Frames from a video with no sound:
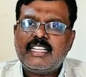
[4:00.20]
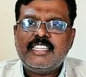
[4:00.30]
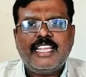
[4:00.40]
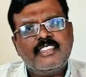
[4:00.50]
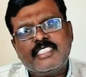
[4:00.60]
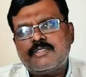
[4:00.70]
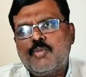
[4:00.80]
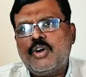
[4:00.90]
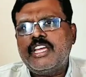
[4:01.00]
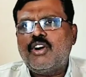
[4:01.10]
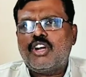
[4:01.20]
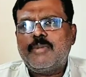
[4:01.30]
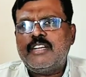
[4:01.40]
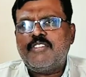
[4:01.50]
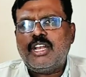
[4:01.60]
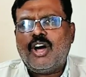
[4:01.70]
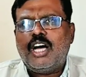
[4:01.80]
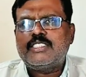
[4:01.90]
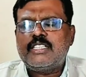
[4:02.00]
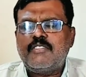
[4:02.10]
then this Modi government
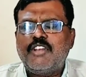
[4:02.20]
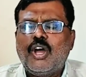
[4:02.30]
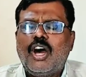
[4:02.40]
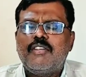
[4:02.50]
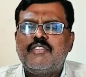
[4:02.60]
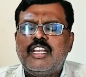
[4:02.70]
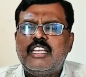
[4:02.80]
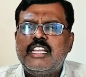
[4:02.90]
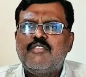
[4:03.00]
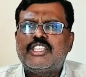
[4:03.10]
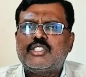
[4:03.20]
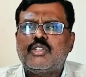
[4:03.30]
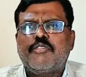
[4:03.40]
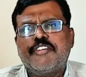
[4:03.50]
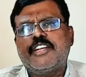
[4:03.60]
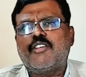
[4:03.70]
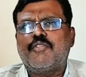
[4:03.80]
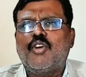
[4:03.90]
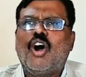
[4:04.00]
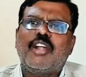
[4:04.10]
will leave us to the fate
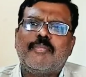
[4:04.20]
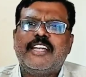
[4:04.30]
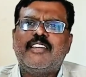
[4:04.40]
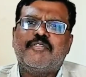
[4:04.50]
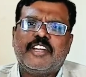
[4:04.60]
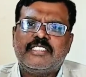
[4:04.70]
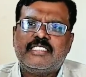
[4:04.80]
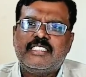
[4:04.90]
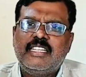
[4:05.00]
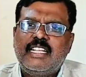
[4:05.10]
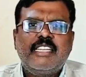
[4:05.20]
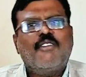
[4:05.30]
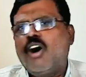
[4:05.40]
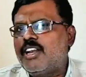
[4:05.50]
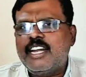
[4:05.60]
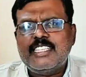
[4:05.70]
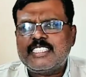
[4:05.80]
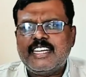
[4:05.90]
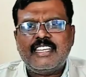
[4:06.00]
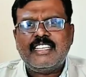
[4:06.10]
of God, my dear friends. They have already
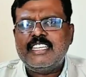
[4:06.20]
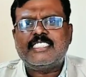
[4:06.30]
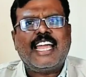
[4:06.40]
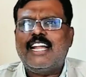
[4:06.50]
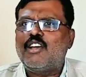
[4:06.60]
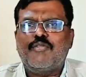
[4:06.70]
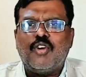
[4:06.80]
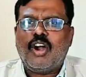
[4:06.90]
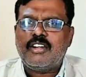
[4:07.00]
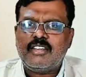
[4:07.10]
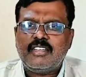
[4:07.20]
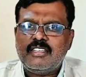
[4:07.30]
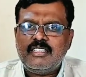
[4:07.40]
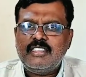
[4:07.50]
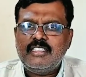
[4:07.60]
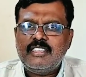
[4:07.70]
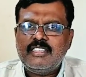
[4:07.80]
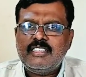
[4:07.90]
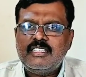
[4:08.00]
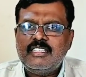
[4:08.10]
said it's hand of God.
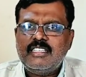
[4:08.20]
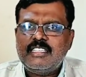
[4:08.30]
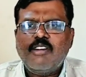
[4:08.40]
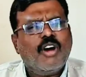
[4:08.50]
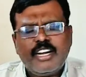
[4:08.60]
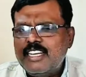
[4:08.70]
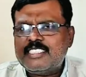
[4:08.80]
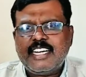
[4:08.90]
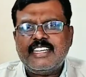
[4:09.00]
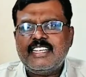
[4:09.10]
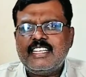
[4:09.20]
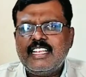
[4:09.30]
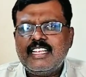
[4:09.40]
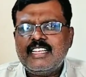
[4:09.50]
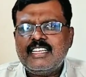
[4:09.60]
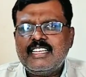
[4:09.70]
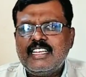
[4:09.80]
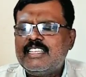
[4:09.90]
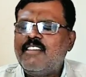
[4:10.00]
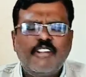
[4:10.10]
They have already said,
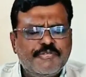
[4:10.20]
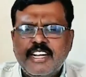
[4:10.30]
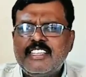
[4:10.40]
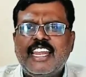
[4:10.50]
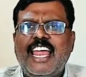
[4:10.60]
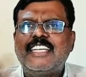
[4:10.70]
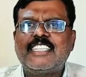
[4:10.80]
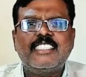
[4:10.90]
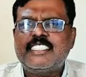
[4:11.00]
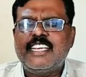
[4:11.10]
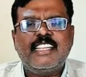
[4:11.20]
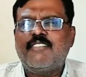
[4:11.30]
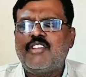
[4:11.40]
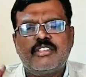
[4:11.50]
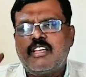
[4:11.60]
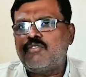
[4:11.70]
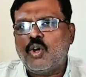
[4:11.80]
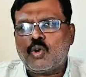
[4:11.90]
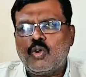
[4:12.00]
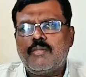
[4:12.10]
they have lifted their hands and say they have
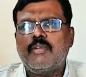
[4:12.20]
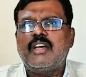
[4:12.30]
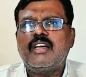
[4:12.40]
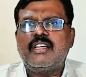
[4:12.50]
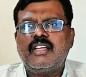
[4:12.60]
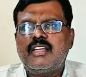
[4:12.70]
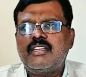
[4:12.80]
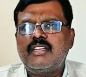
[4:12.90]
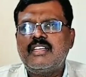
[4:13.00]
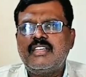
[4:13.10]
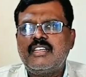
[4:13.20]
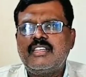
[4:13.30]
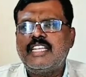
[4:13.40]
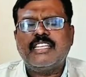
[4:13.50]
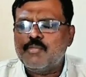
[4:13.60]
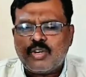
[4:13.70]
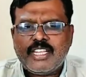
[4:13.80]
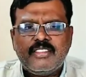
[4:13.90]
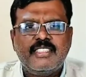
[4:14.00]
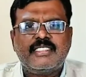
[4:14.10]
no role, nothing more
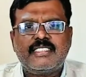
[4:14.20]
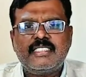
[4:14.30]
than this.